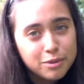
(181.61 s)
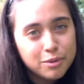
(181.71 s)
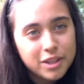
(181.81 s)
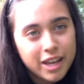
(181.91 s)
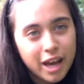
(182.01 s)

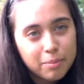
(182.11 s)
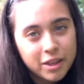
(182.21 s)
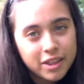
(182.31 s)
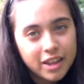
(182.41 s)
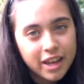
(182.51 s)
really
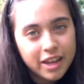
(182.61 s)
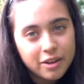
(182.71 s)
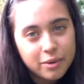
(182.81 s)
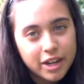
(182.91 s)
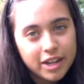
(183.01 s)
happy in the
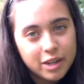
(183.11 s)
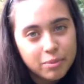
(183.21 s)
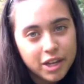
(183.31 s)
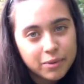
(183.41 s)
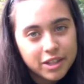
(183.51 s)
end when Andy
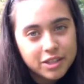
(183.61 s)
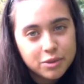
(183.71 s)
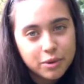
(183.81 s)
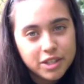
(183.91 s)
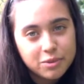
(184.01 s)
played with his
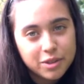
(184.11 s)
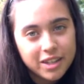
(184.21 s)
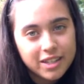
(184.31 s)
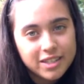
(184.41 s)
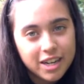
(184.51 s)
toys one last